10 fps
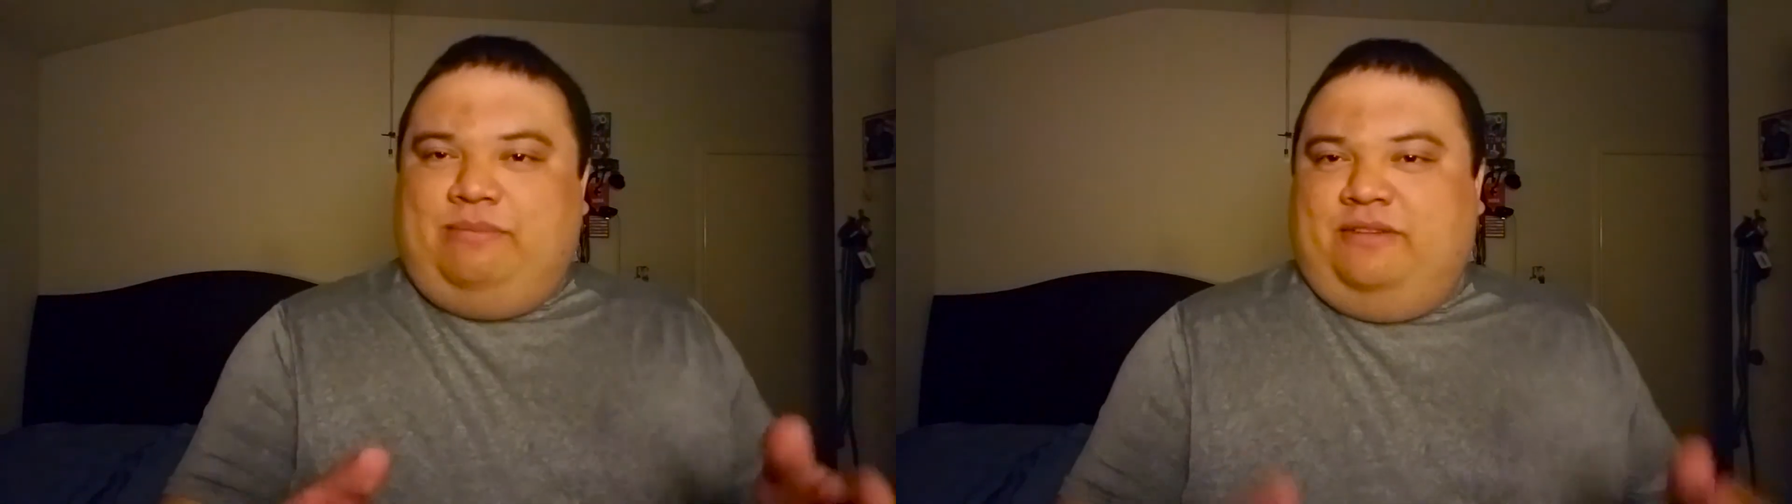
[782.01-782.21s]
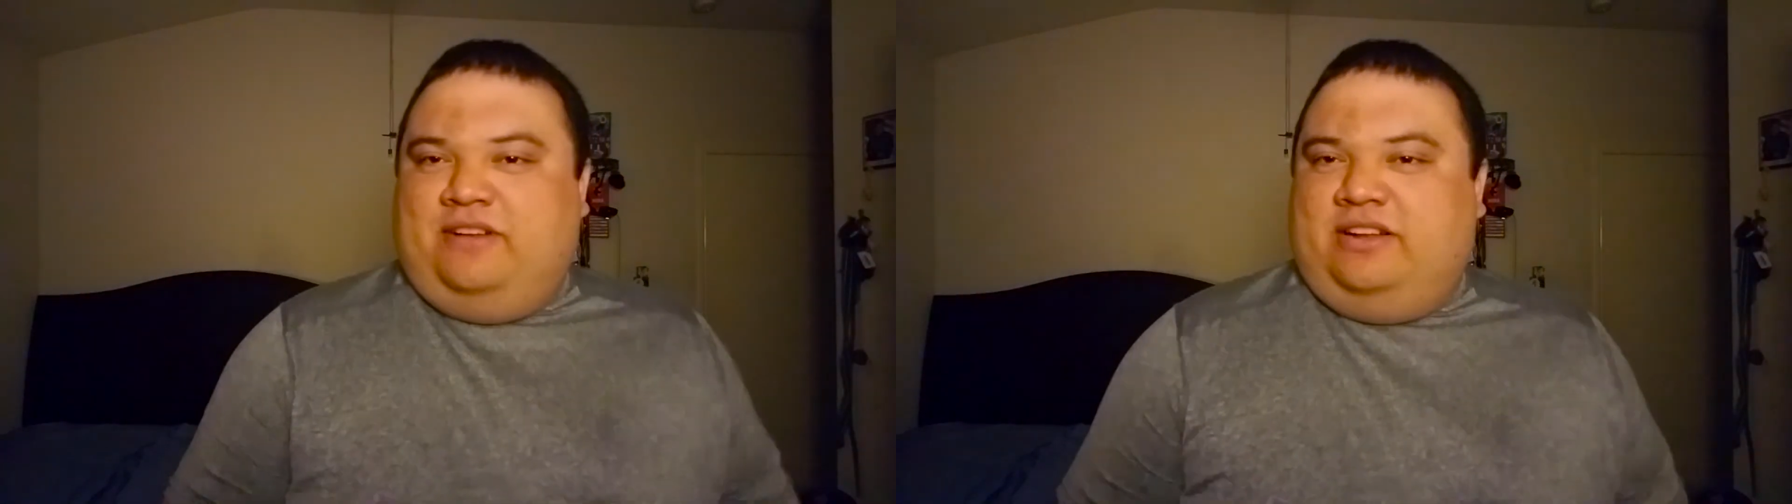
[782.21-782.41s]

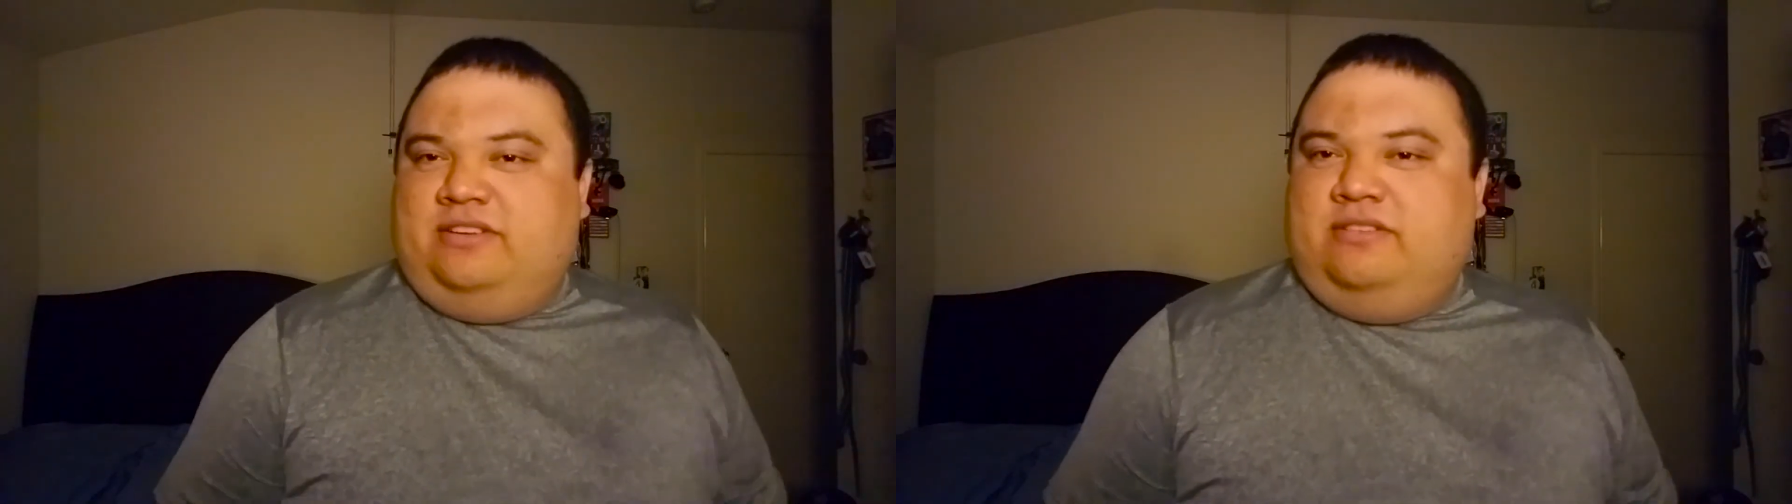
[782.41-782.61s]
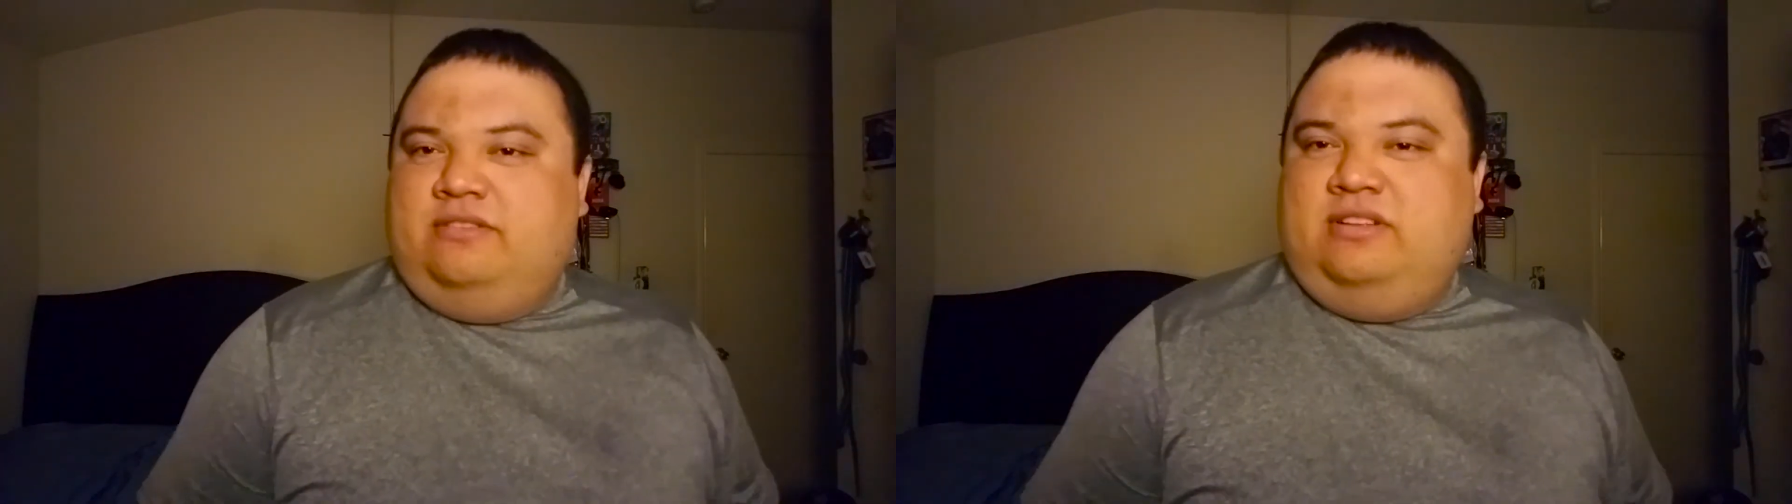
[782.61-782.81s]
I'll be
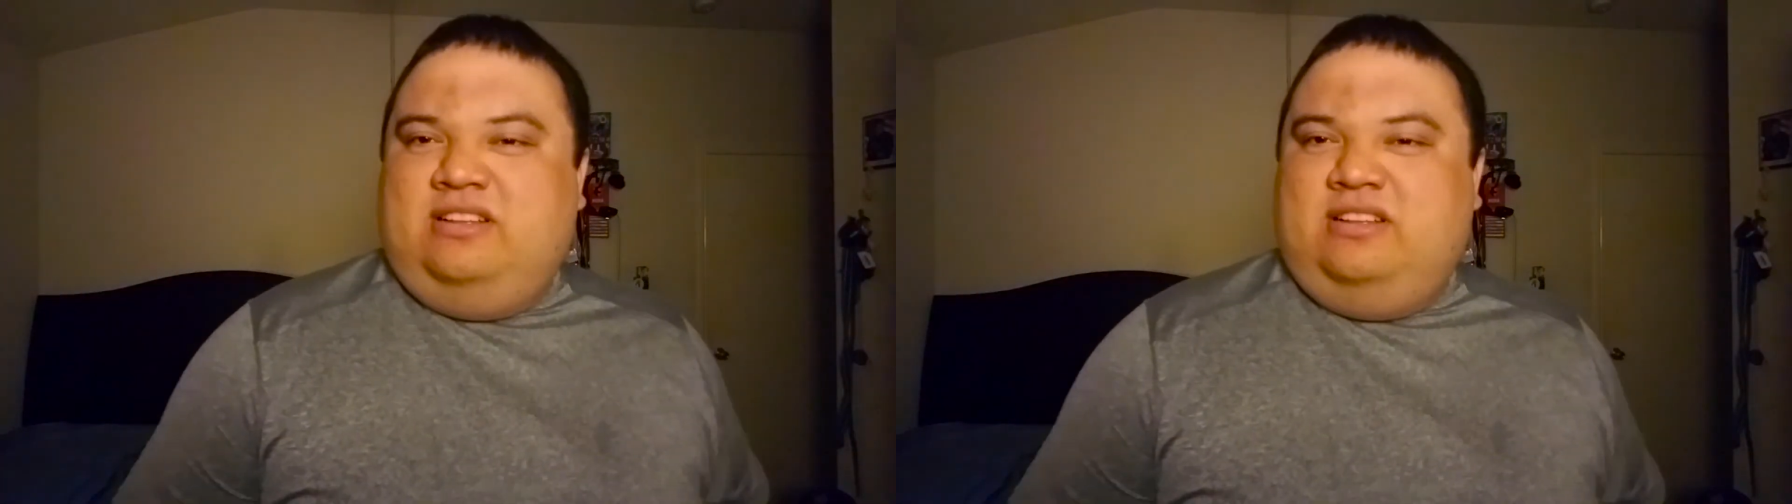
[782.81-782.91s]
fine.